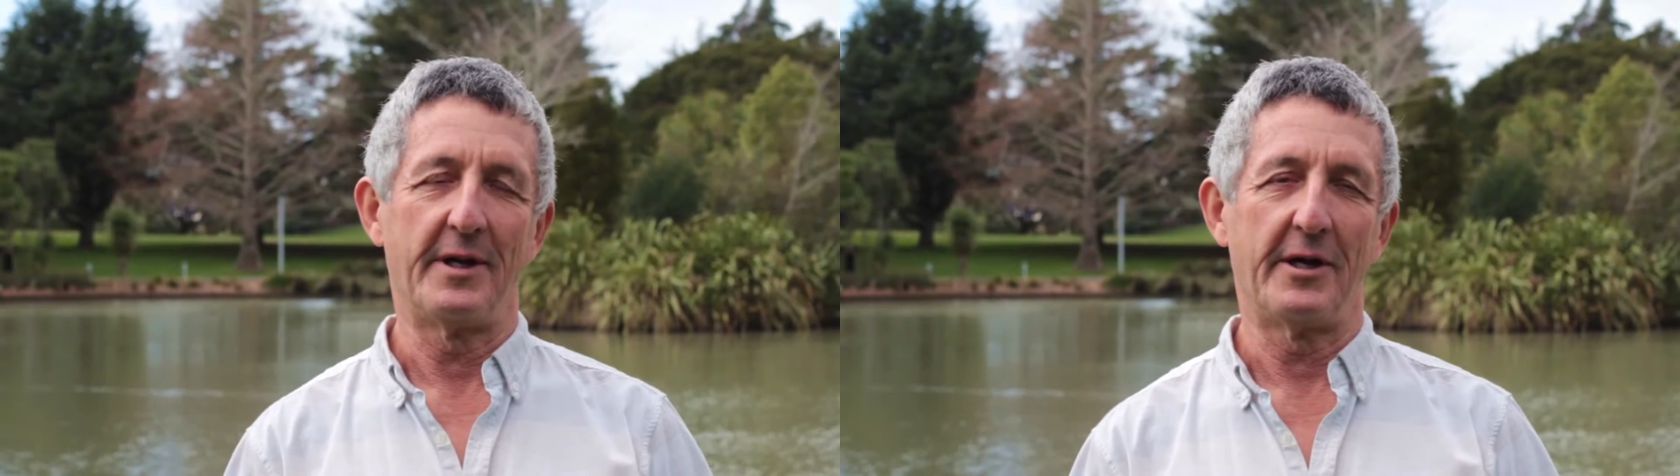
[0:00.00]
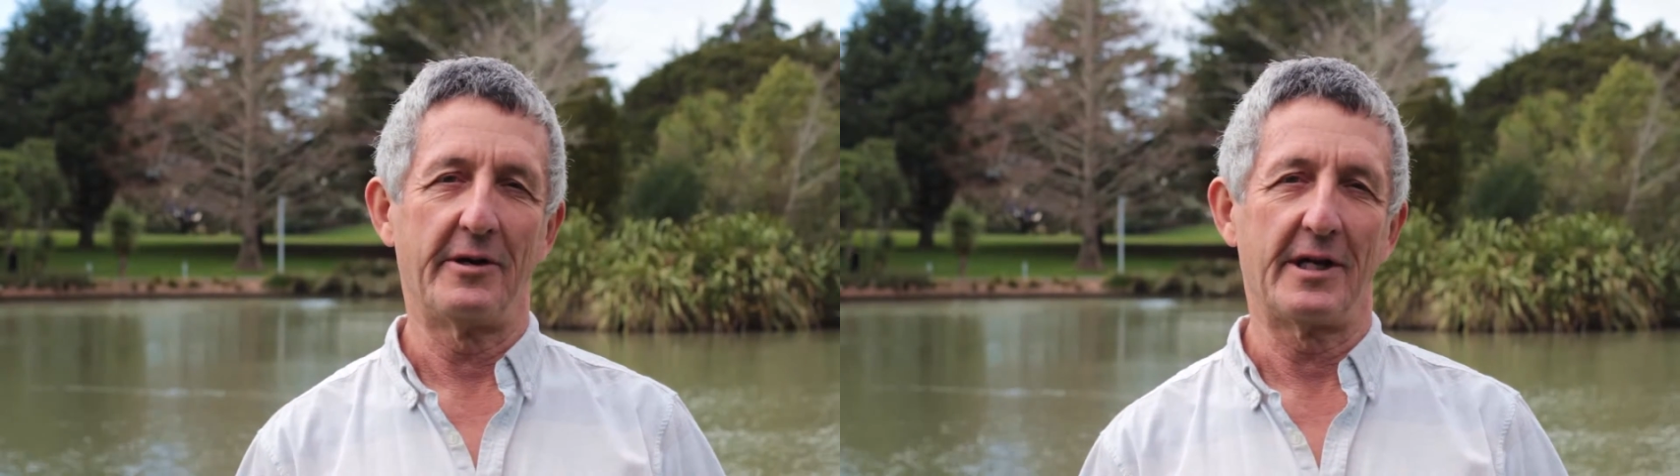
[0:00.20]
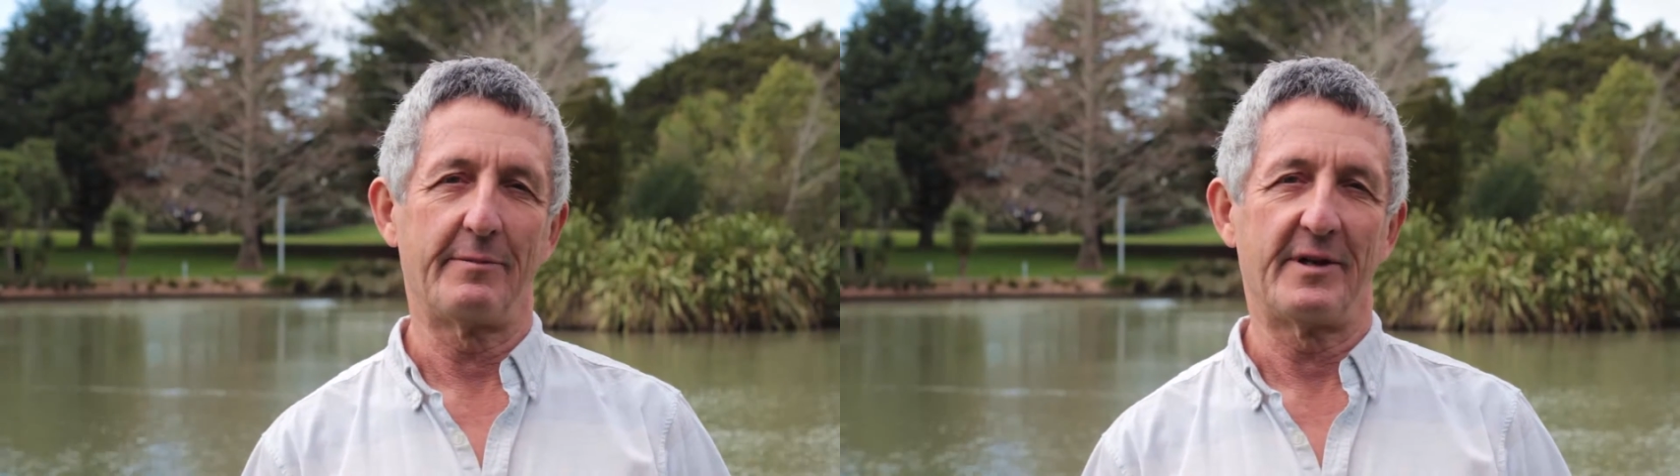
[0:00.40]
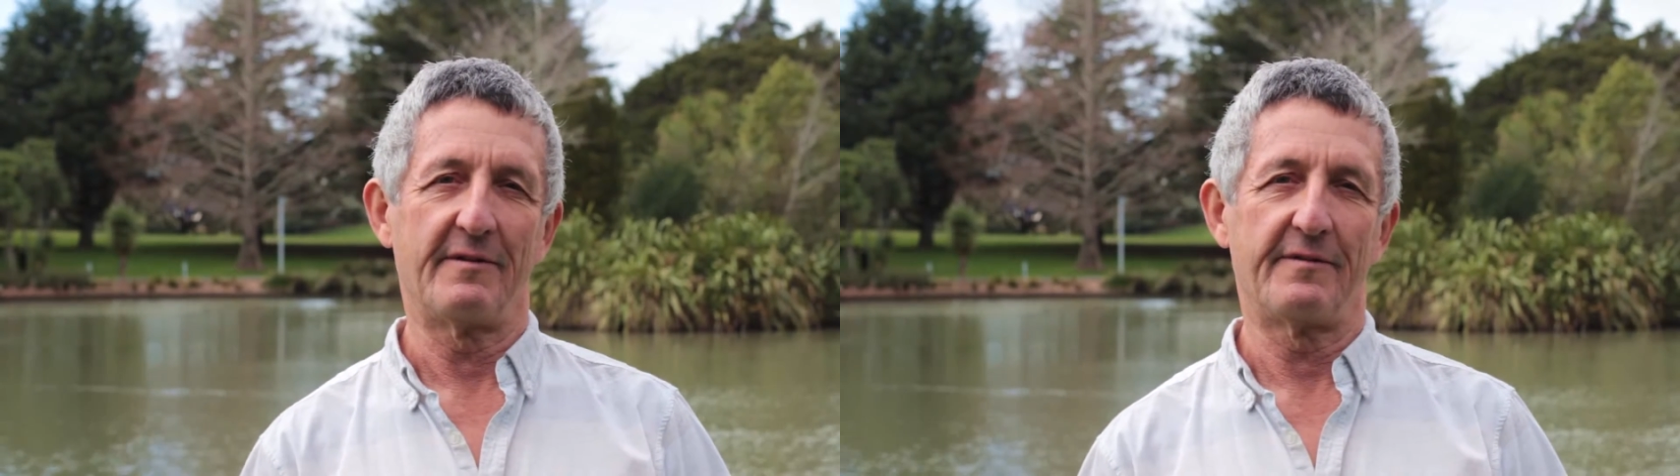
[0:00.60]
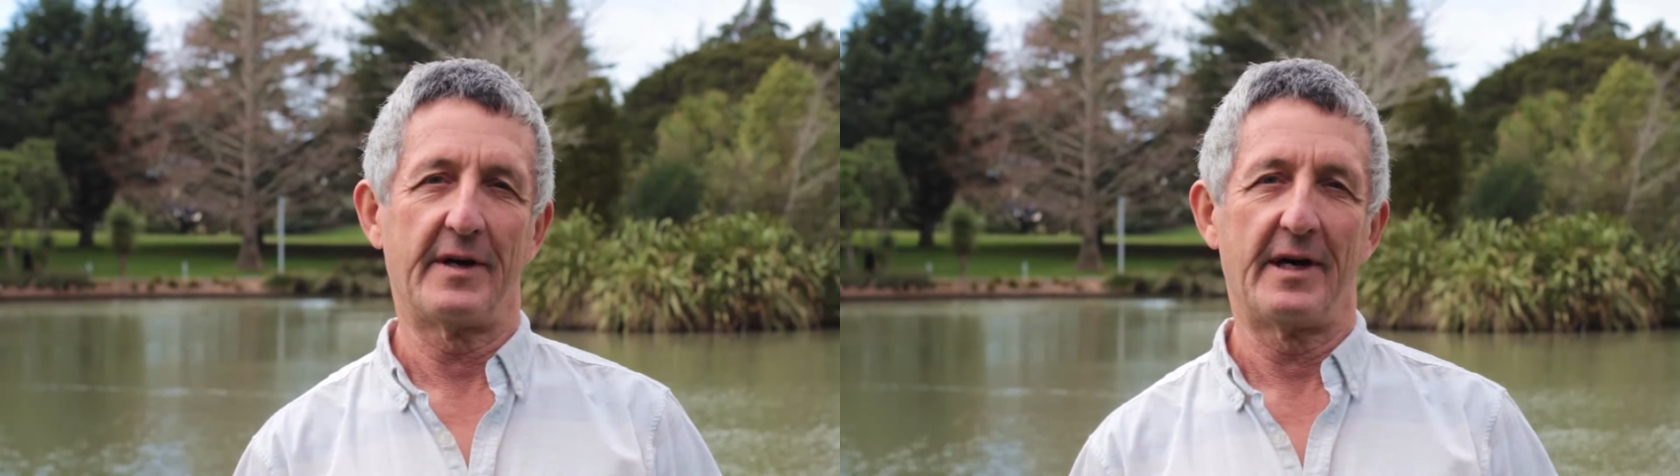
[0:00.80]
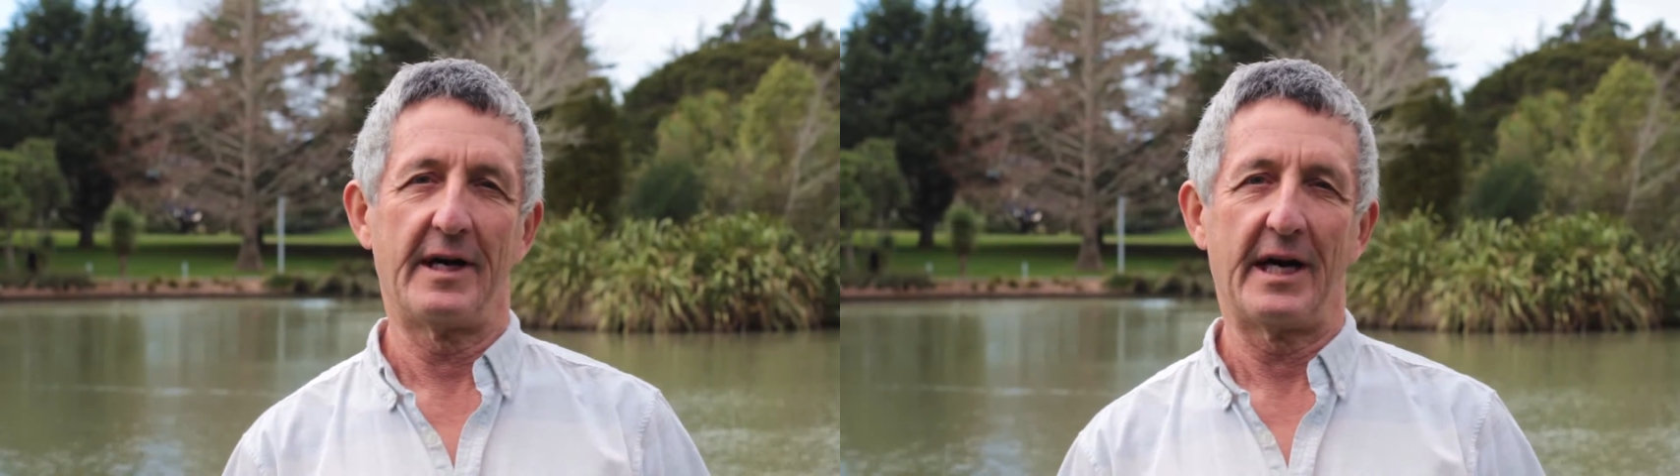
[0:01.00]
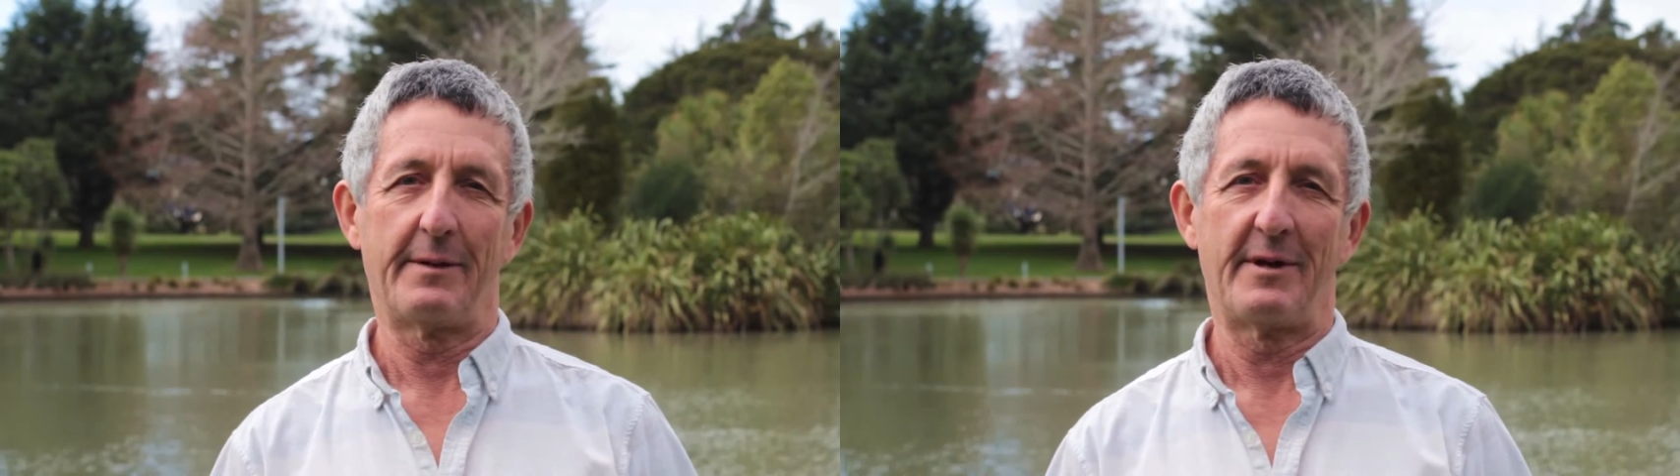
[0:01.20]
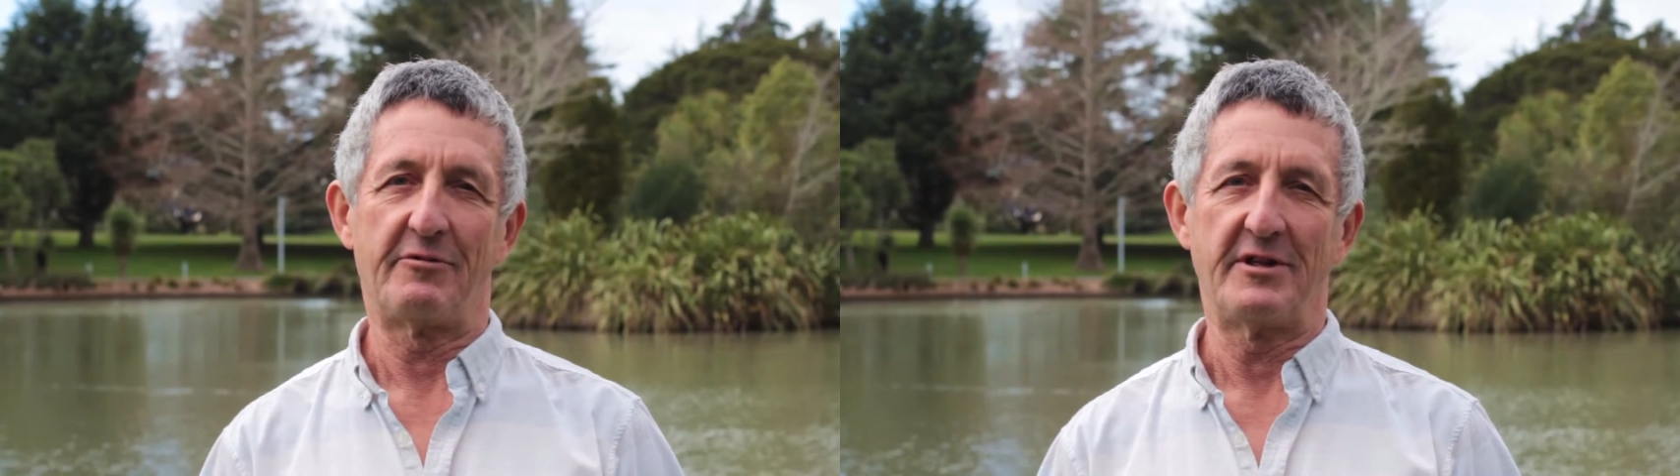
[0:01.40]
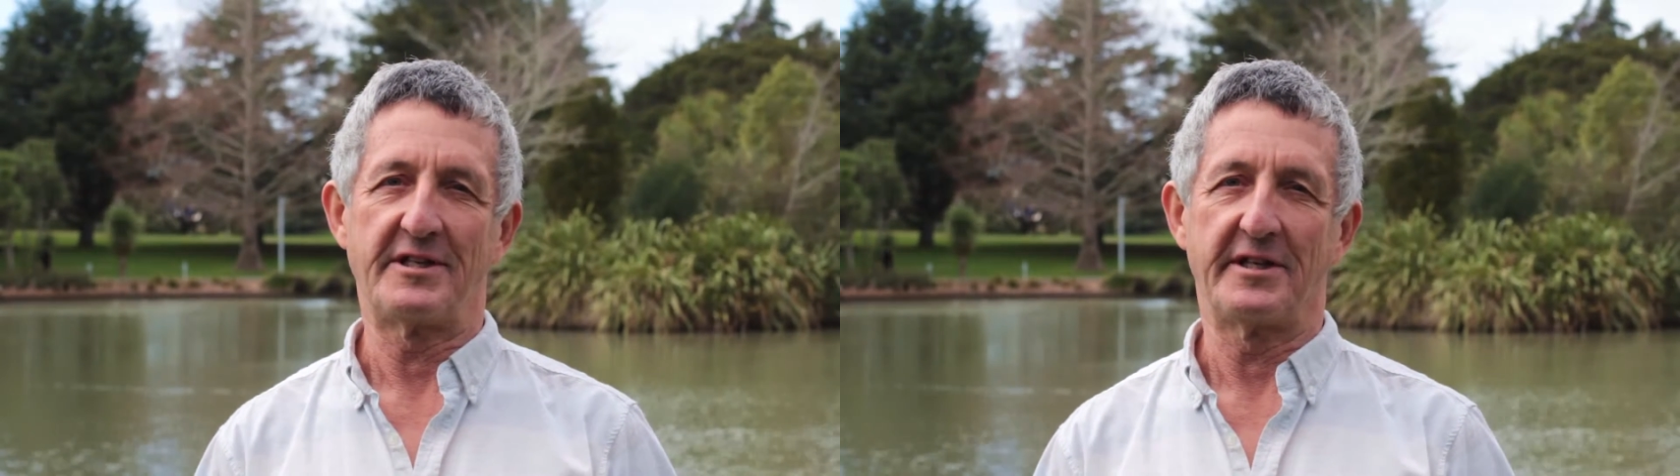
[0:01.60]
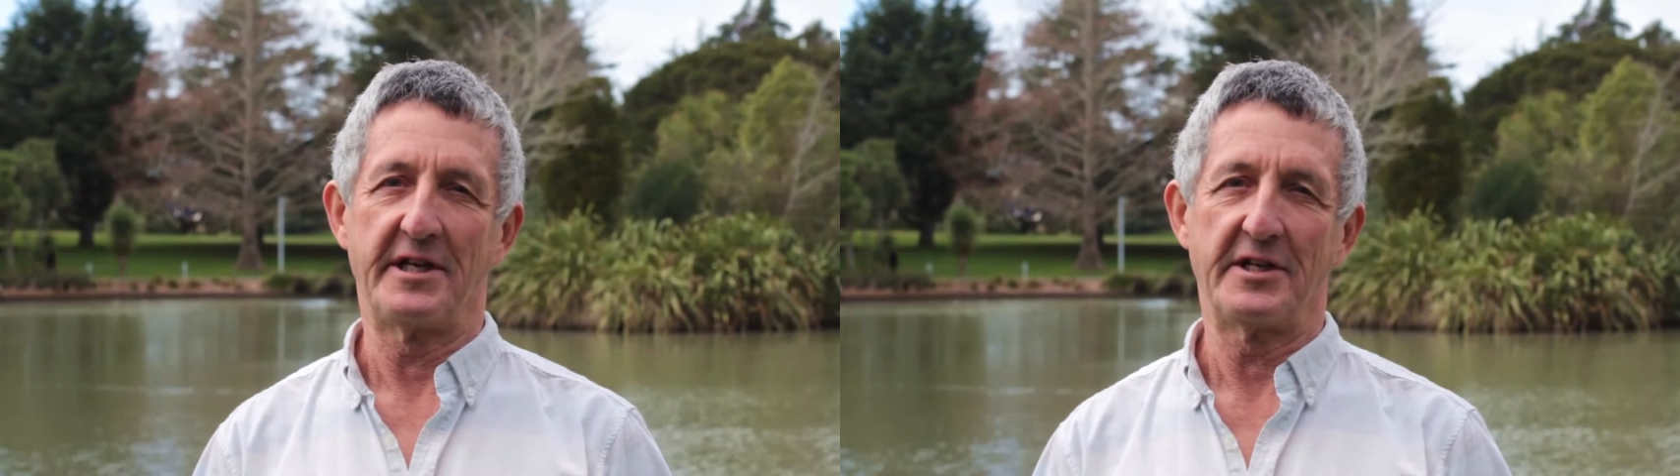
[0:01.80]
to know a little bit of elementary
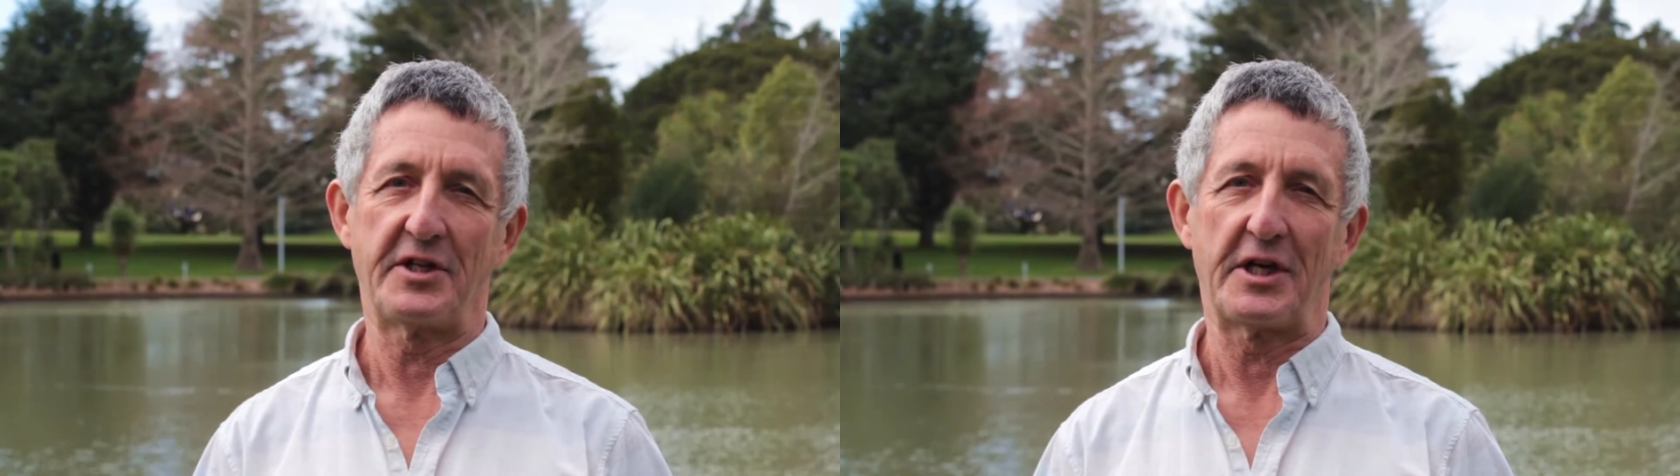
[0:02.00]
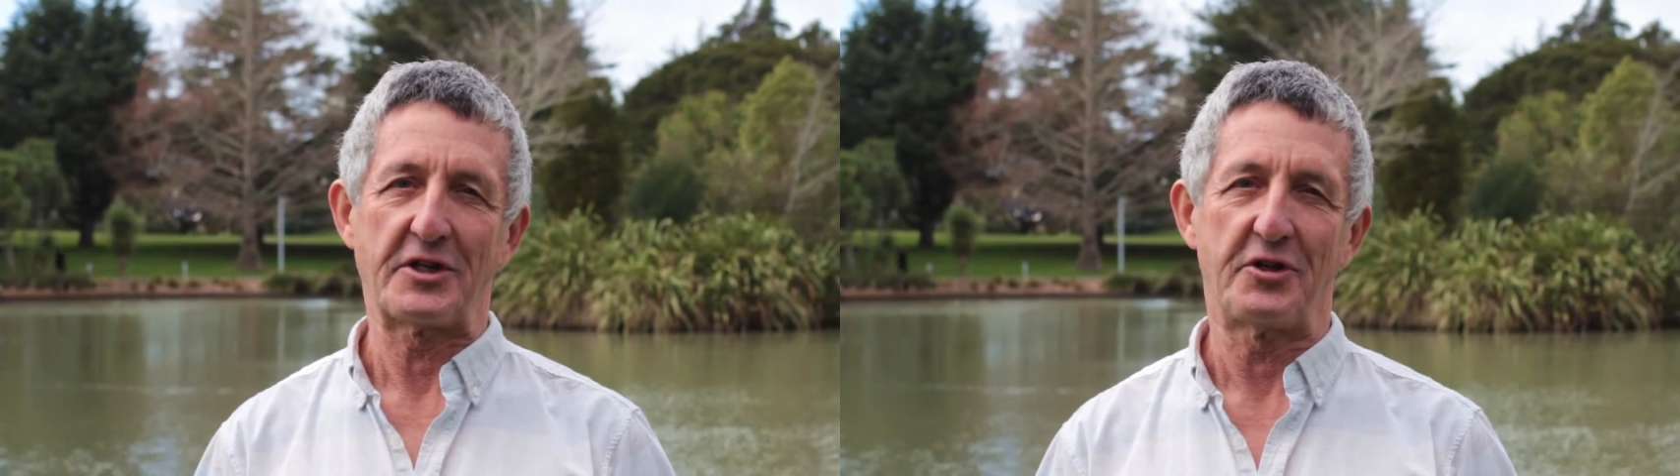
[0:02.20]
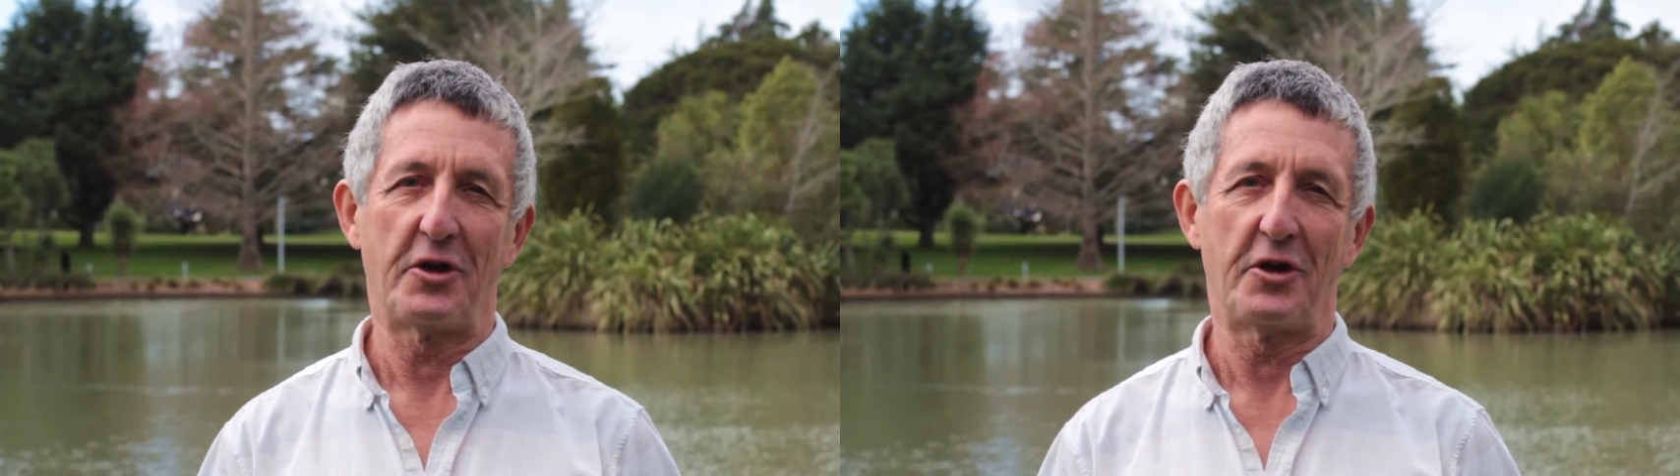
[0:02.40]
statistics,